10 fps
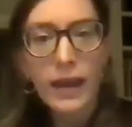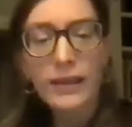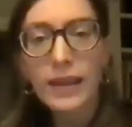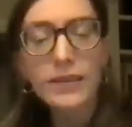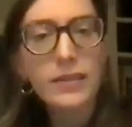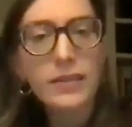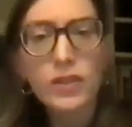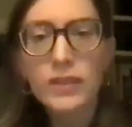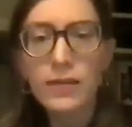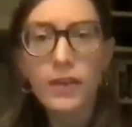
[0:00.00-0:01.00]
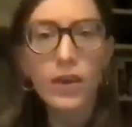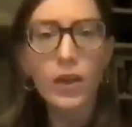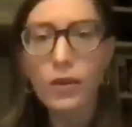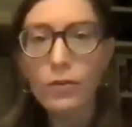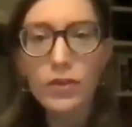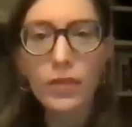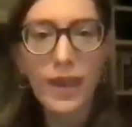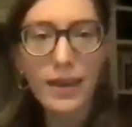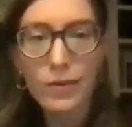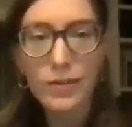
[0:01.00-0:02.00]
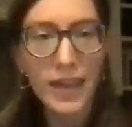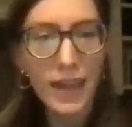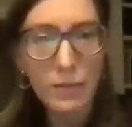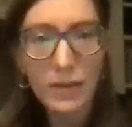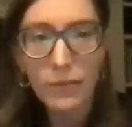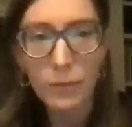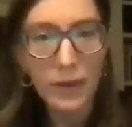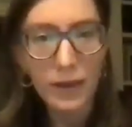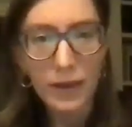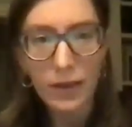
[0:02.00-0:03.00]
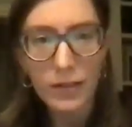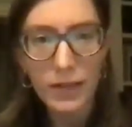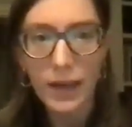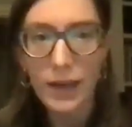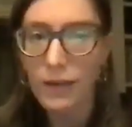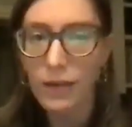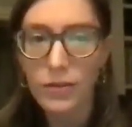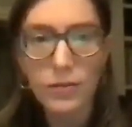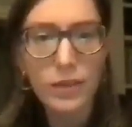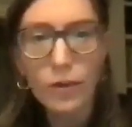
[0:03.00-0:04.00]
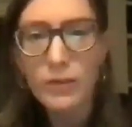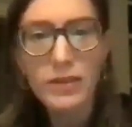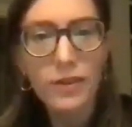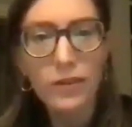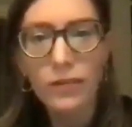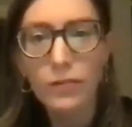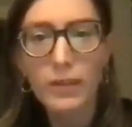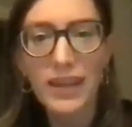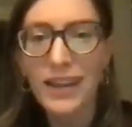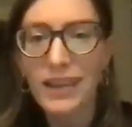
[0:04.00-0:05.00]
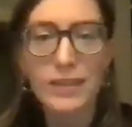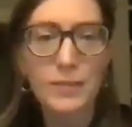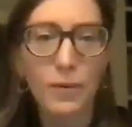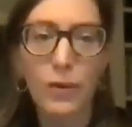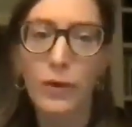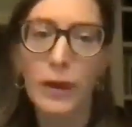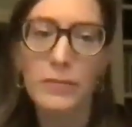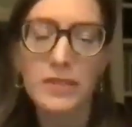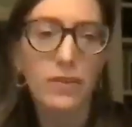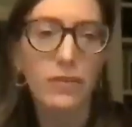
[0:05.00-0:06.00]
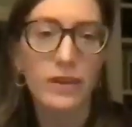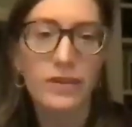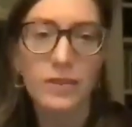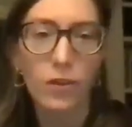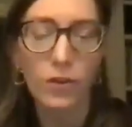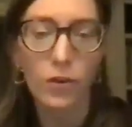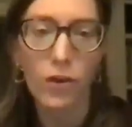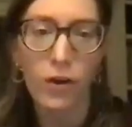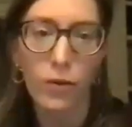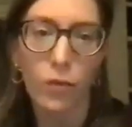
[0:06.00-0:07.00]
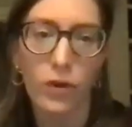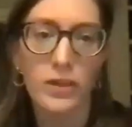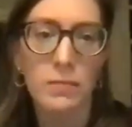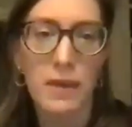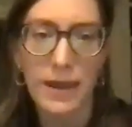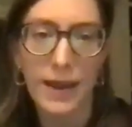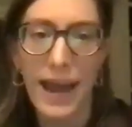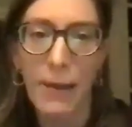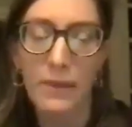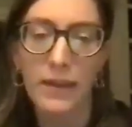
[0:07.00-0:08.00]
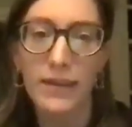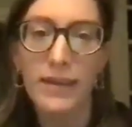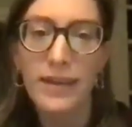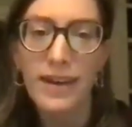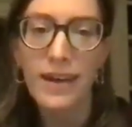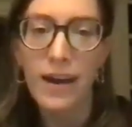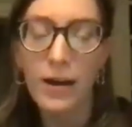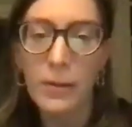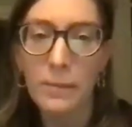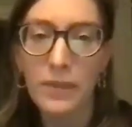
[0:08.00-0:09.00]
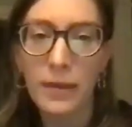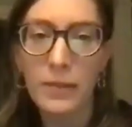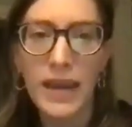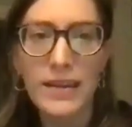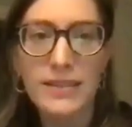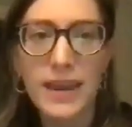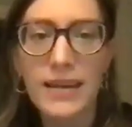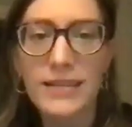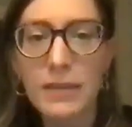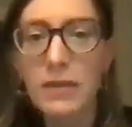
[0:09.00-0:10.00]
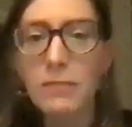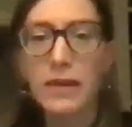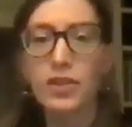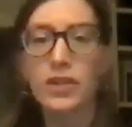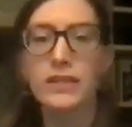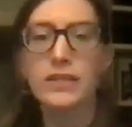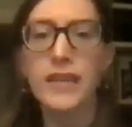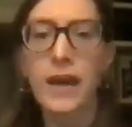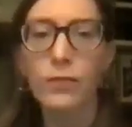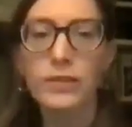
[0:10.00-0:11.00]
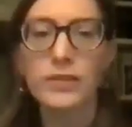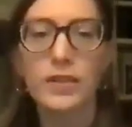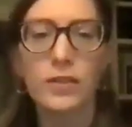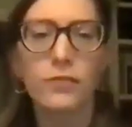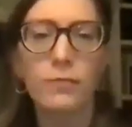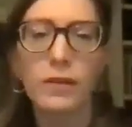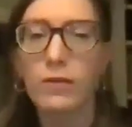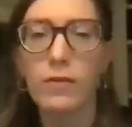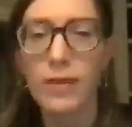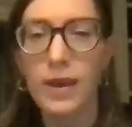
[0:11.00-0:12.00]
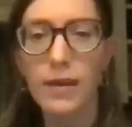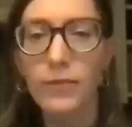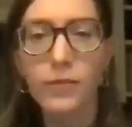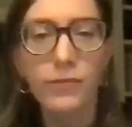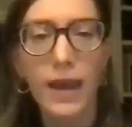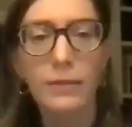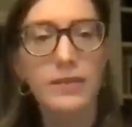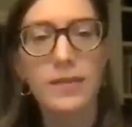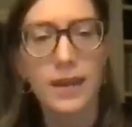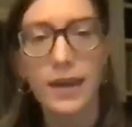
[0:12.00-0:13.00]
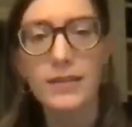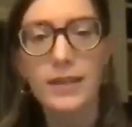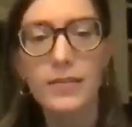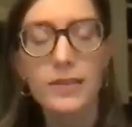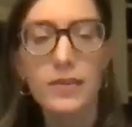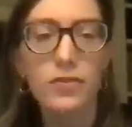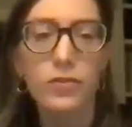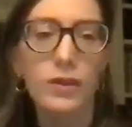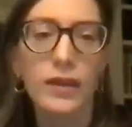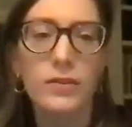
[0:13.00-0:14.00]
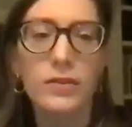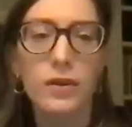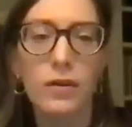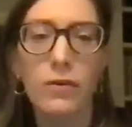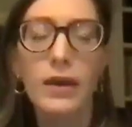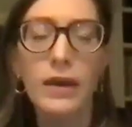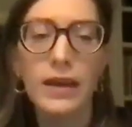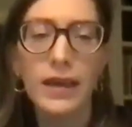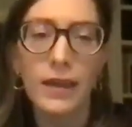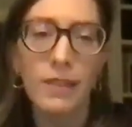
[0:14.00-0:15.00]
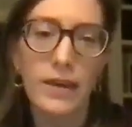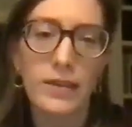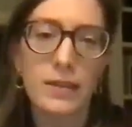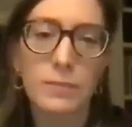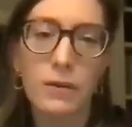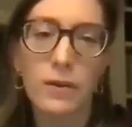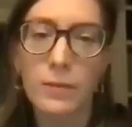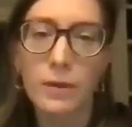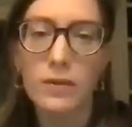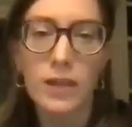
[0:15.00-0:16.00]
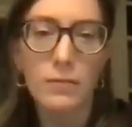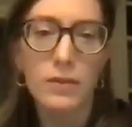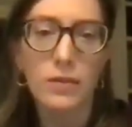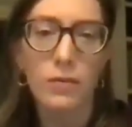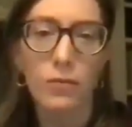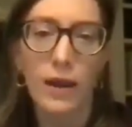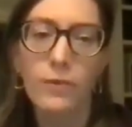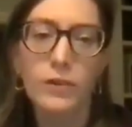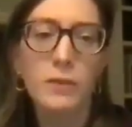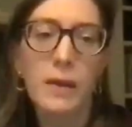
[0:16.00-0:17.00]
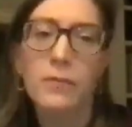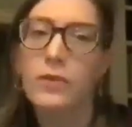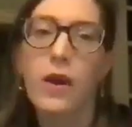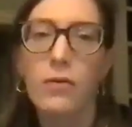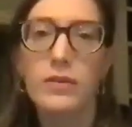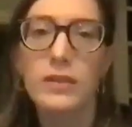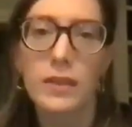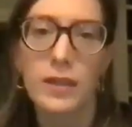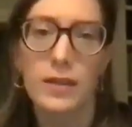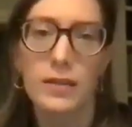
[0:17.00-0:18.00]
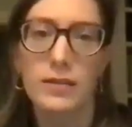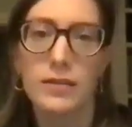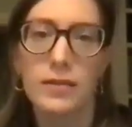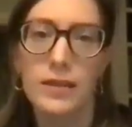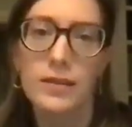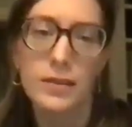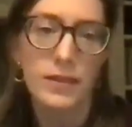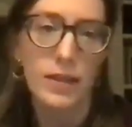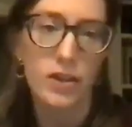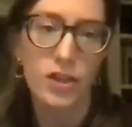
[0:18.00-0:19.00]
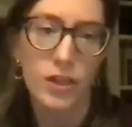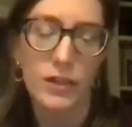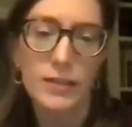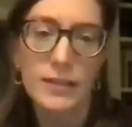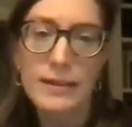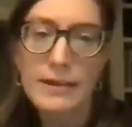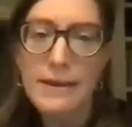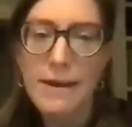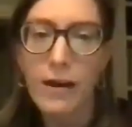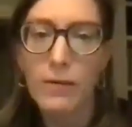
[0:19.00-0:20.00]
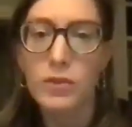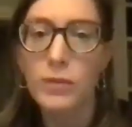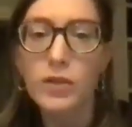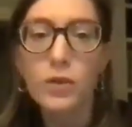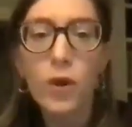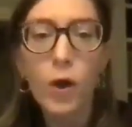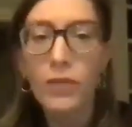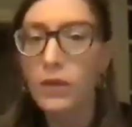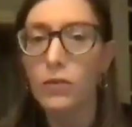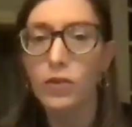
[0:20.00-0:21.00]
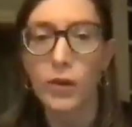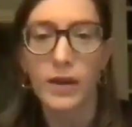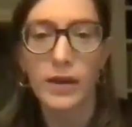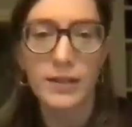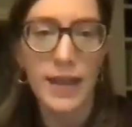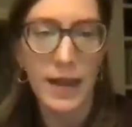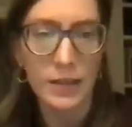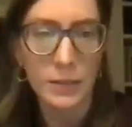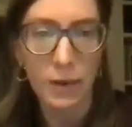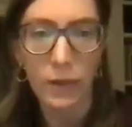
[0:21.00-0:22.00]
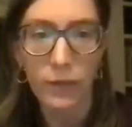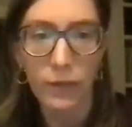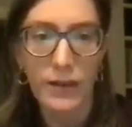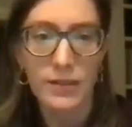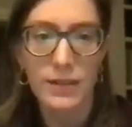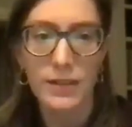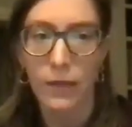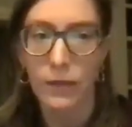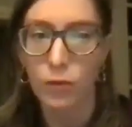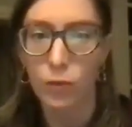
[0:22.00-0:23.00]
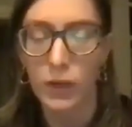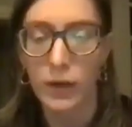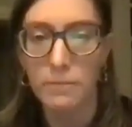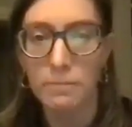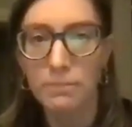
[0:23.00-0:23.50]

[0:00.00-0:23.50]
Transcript: I'd like to just give a huge thank you to Amy for being here tonight, and also to you, Matilda, for planning this program series and all your hard work to make it happen. I mean, as Amy mentioned, death was such a familiar thing for families in the 19th century. So in that spirit, the museum is so grateful to be able to host these discussions. So we do hope that you'll join us next month for Ask a Death Doula.